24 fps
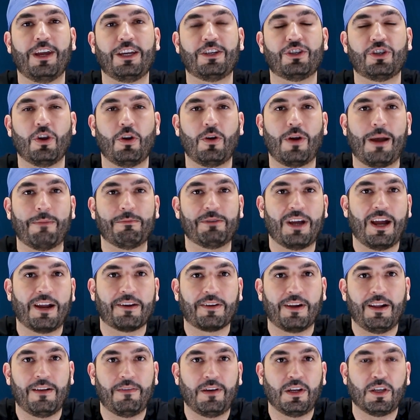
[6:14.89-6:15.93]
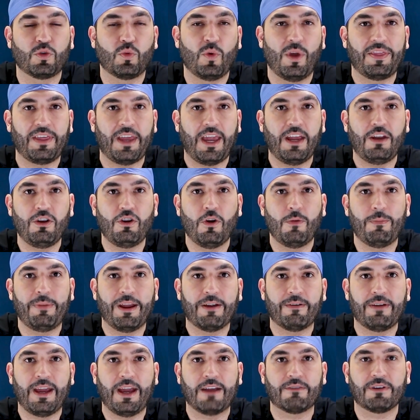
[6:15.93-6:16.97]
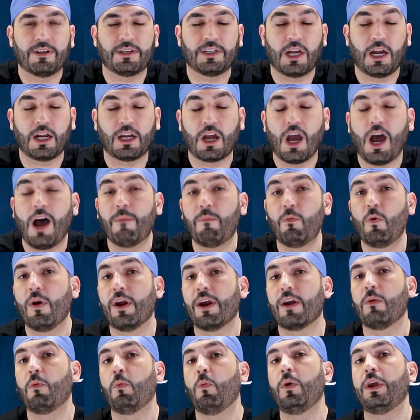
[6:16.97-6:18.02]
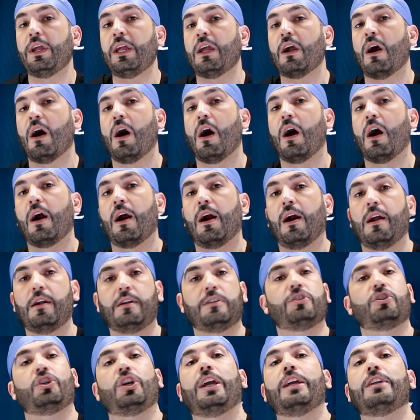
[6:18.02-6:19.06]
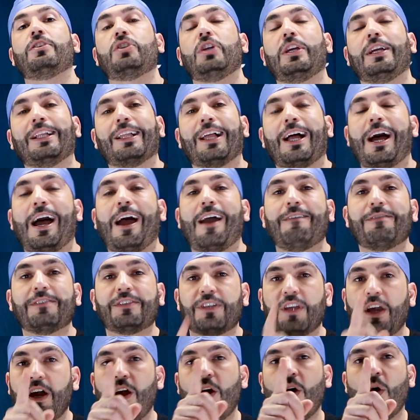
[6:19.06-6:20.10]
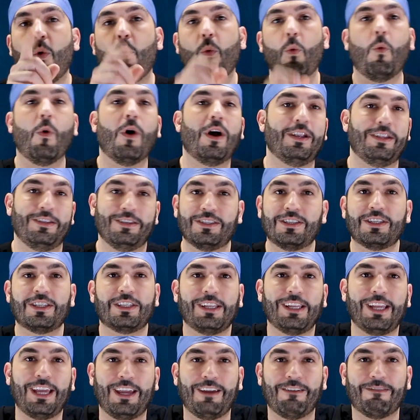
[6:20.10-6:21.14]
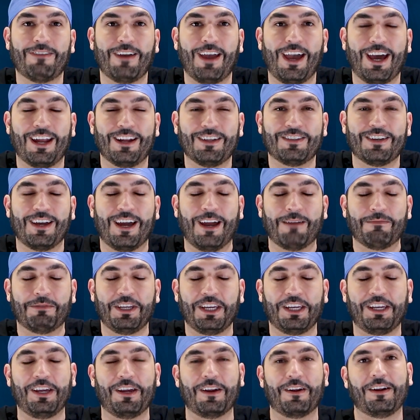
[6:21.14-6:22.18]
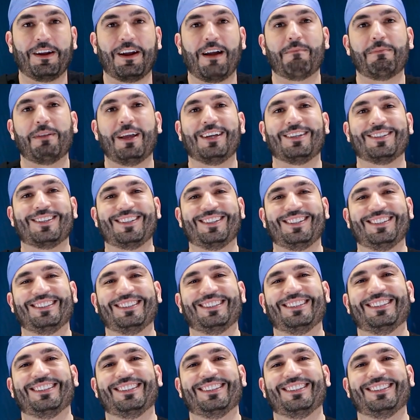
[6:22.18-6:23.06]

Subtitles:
A Show. I'm Dr. Alvarez with endobariatric.com, where we are changing lives one sleeve at a time. Take care and God bless.